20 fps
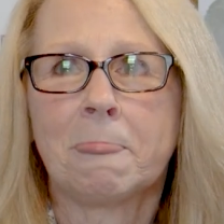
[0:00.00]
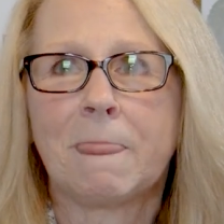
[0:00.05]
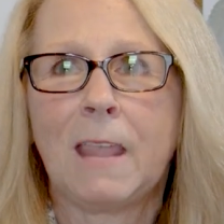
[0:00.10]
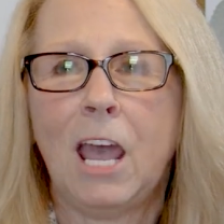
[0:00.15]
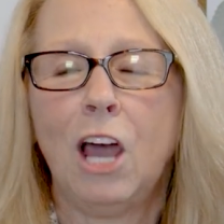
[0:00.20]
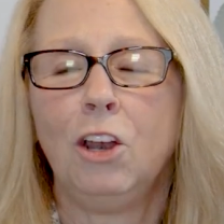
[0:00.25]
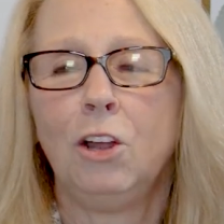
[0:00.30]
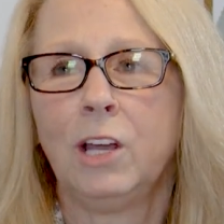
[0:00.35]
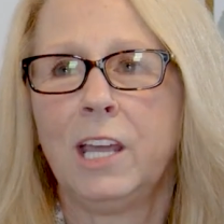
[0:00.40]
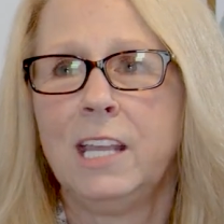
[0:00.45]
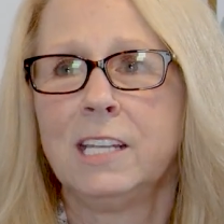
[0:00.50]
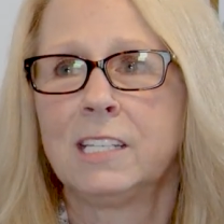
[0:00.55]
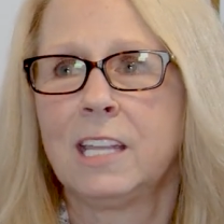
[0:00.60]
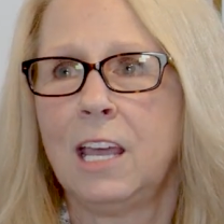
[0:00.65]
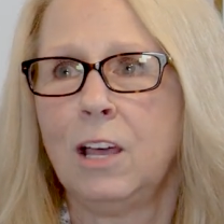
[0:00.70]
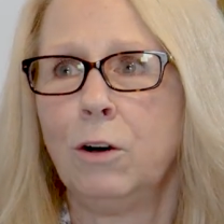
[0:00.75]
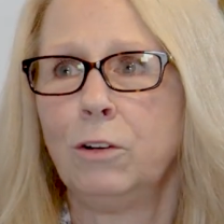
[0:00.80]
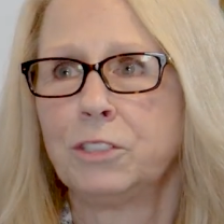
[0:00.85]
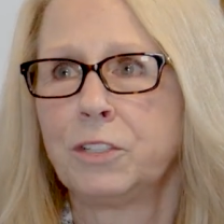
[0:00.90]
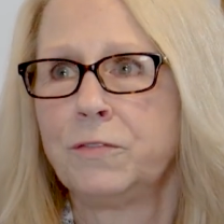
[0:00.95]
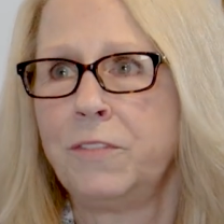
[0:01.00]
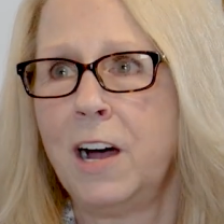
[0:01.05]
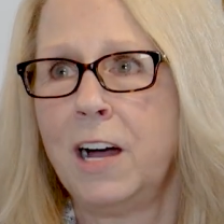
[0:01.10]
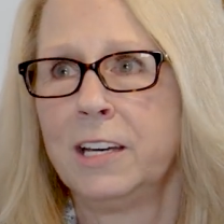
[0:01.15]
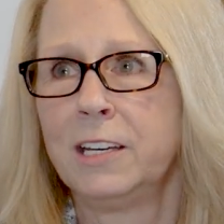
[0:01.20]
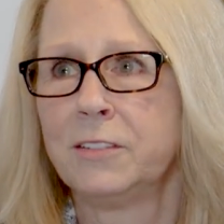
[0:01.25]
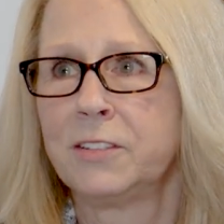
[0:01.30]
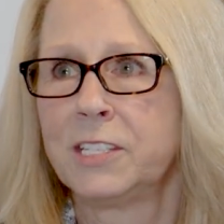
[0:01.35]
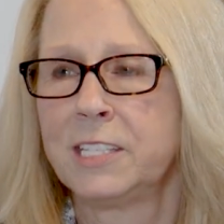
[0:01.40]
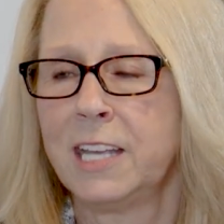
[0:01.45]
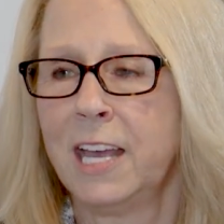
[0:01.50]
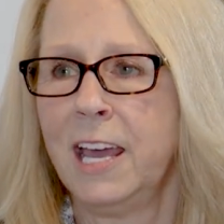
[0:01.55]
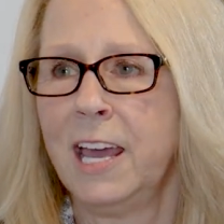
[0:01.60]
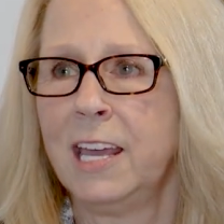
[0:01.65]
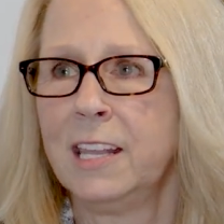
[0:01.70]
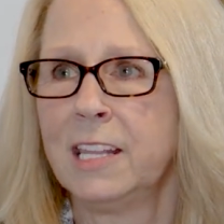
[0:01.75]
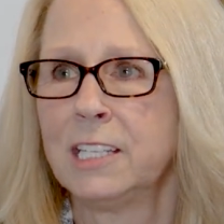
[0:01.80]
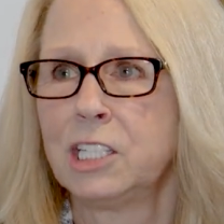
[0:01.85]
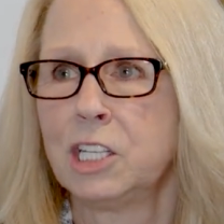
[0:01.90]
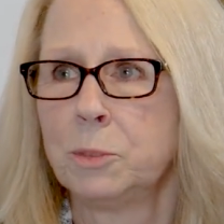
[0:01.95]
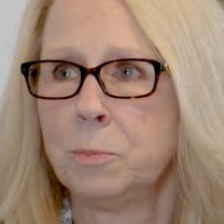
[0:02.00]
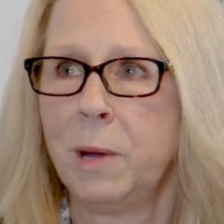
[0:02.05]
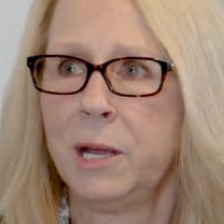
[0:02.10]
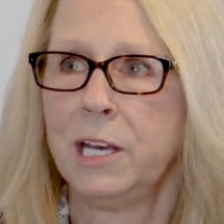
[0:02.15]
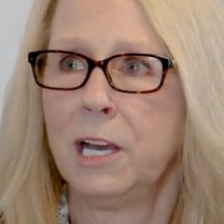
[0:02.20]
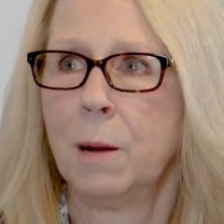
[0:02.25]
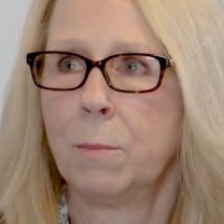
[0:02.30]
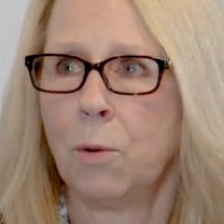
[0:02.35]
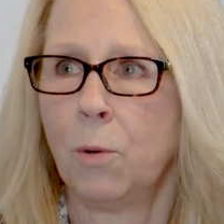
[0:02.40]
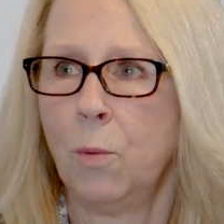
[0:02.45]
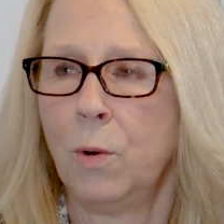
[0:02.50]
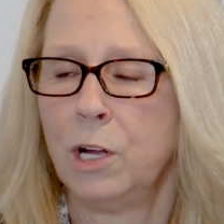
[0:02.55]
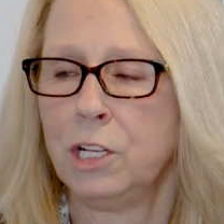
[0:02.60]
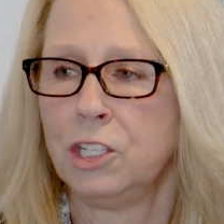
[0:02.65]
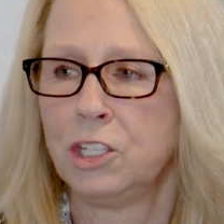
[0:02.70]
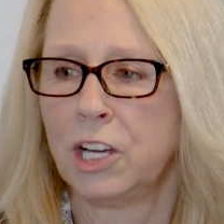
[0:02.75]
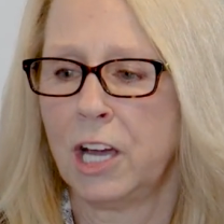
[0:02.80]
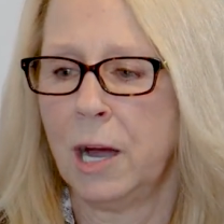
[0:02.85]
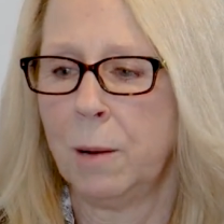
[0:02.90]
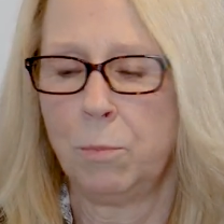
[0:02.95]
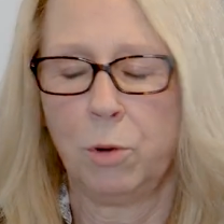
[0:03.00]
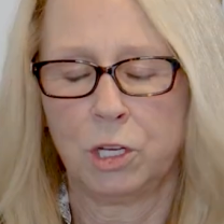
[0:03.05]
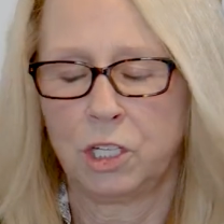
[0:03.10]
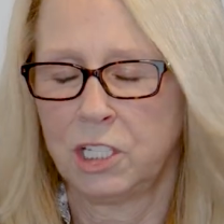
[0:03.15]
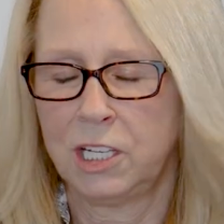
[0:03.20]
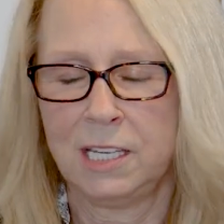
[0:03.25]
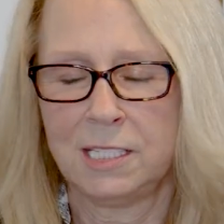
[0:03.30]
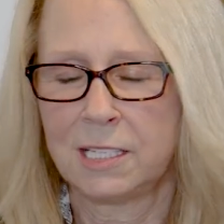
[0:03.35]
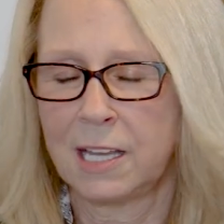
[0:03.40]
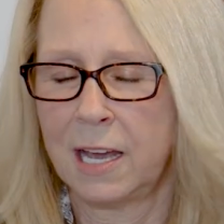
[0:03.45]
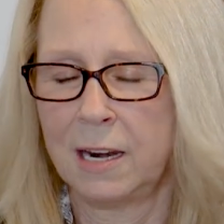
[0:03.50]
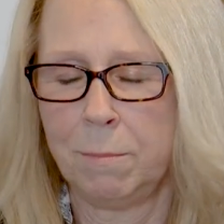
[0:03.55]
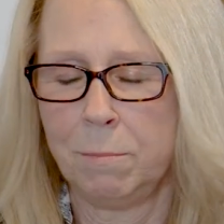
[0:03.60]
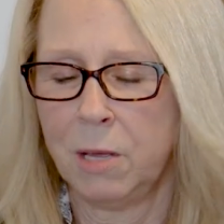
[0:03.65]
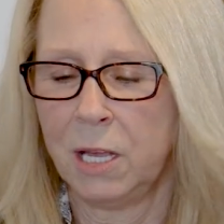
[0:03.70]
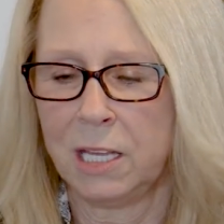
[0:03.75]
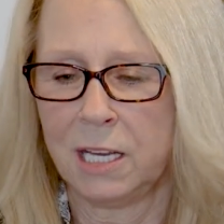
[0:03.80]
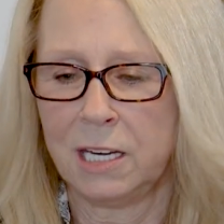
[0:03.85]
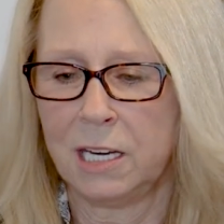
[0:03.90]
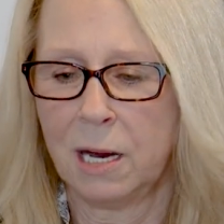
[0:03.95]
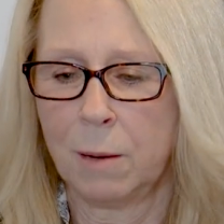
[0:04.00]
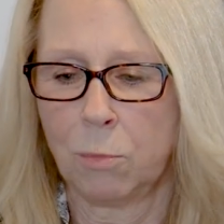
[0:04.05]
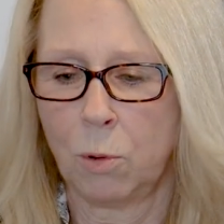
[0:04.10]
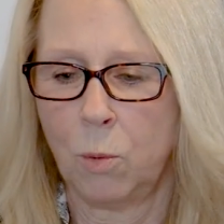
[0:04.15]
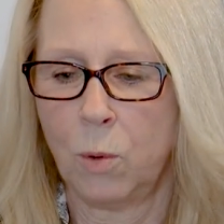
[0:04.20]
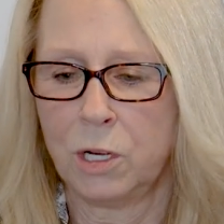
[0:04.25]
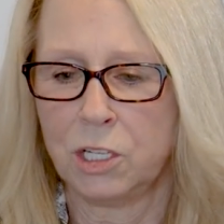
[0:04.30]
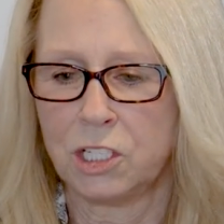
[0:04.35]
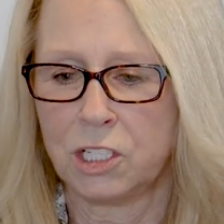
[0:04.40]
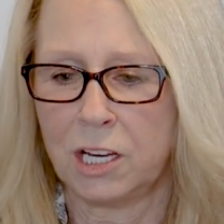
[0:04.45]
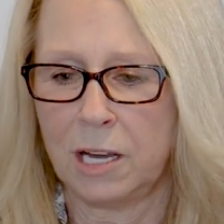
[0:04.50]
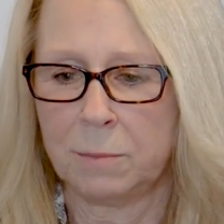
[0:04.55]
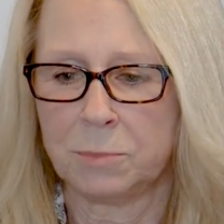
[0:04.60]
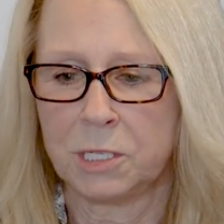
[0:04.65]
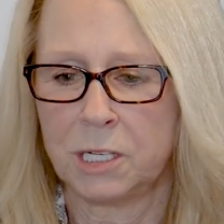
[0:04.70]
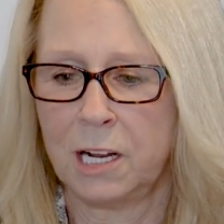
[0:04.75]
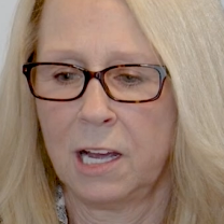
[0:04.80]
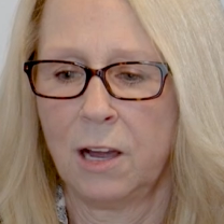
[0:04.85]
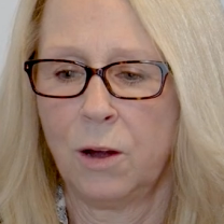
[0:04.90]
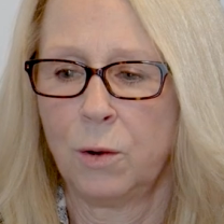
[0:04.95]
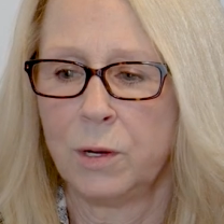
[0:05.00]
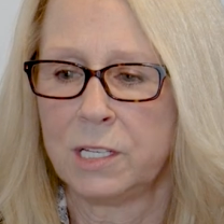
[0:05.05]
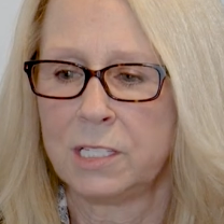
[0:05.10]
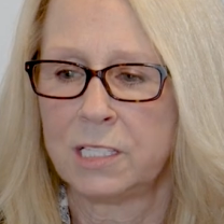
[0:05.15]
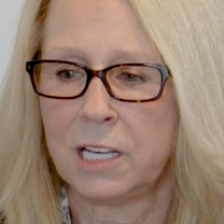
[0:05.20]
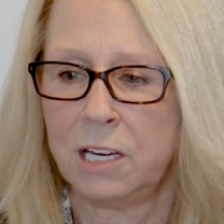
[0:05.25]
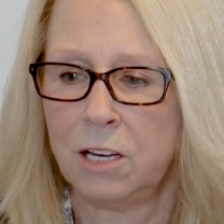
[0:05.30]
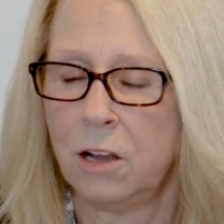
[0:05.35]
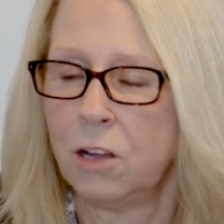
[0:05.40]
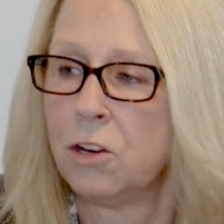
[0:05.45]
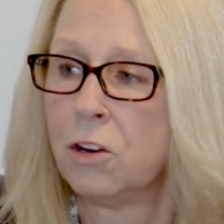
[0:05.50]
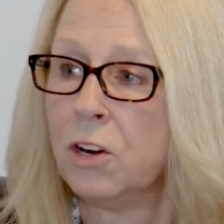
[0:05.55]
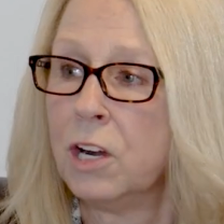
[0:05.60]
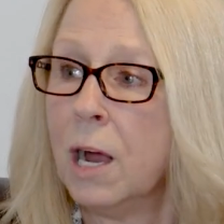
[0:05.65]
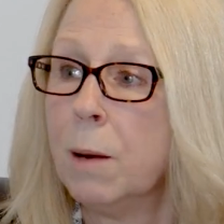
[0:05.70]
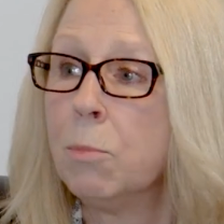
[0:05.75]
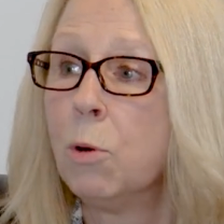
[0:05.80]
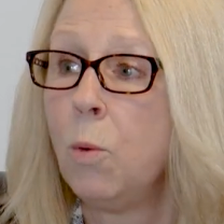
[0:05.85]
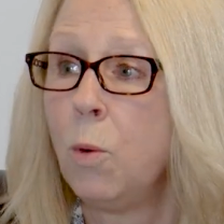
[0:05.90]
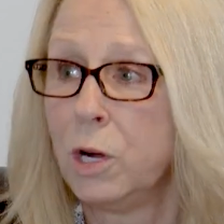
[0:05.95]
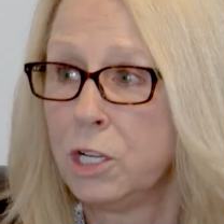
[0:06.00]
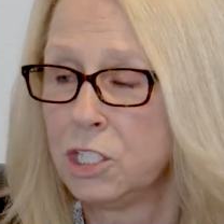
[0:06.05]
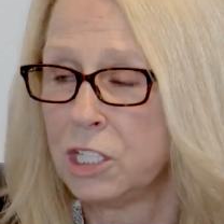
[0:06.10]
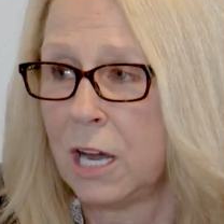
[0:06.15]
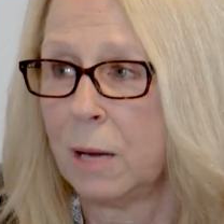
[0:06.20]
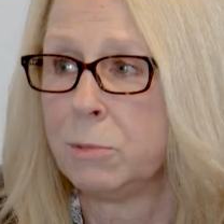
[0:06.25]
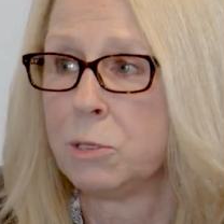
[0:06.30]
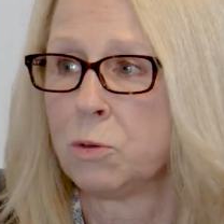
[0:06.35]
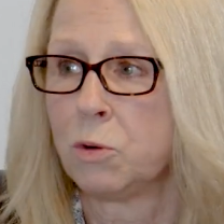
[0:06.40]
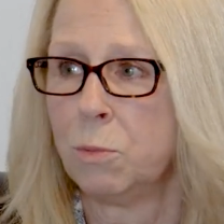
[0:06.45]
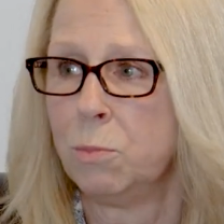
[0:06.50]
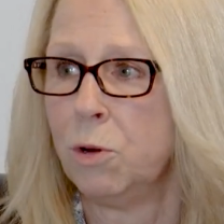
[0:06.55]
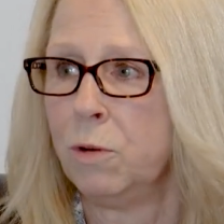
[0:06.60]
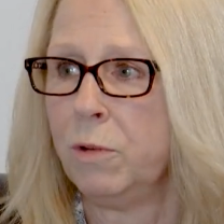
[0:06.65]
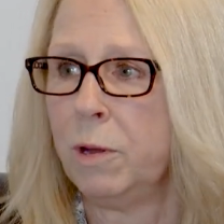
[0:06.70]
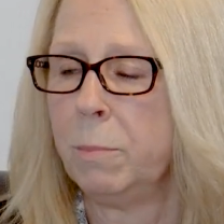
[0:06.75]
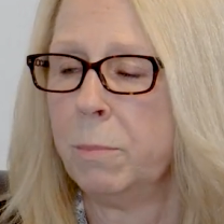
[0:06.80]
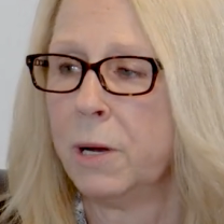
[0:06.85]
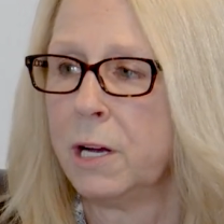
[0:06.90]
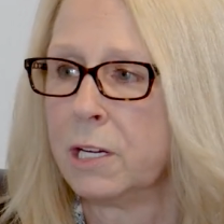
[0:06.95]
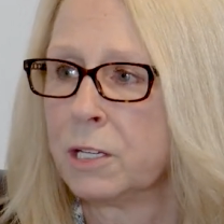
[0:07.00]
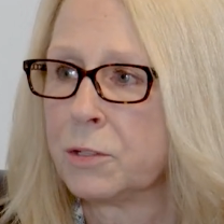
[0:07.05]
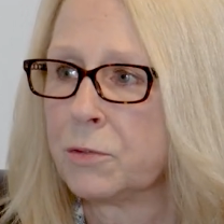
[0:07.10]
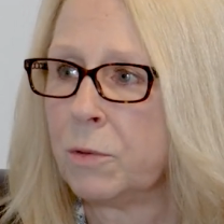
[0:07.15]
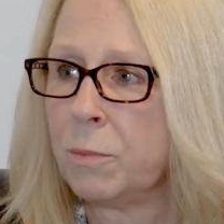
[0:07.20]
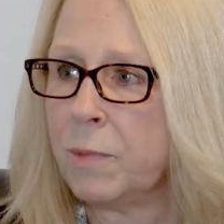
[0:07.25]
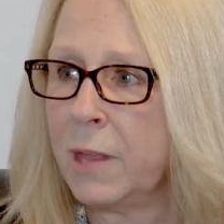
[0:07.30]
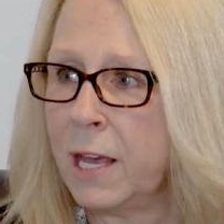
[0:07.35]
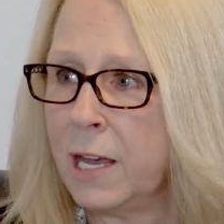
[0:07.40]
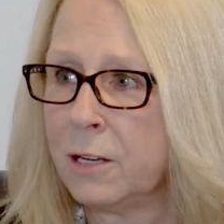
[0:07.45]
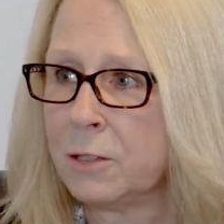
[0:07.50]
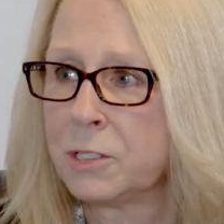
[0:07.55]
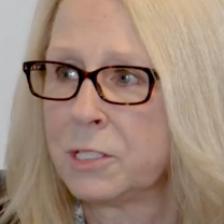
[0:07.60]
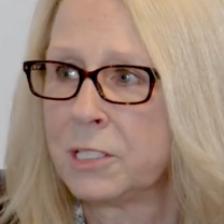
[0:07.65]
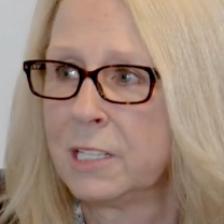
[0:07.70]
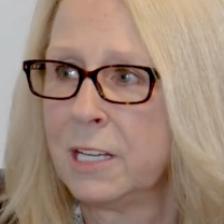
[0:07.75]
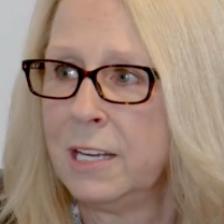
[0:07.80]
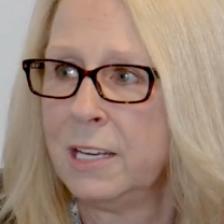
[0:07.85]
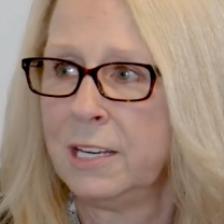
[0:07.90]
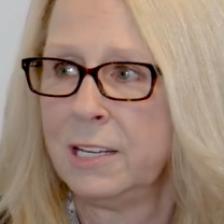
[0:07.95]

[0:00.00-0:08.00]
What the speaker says: So, he's fond of saying, this is my number one job, which he's got a million number one jobs. And I always say, no, your number one job is removing bugs from the house.